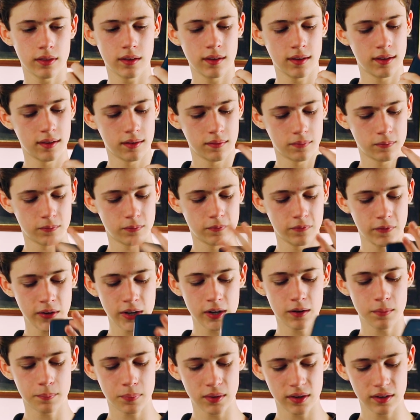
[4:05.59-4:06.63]
The
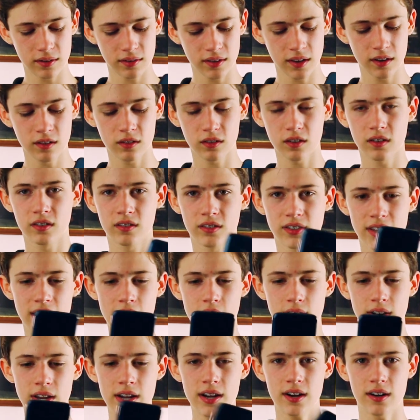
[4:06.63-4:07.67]
fingerprint sensor is
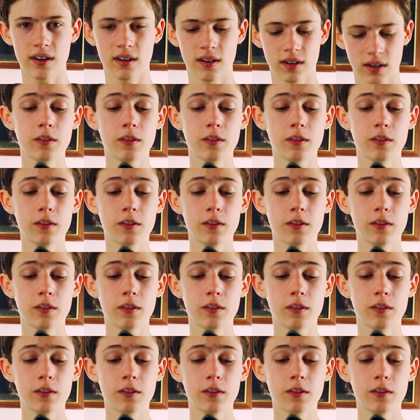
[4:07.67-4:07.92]
down here.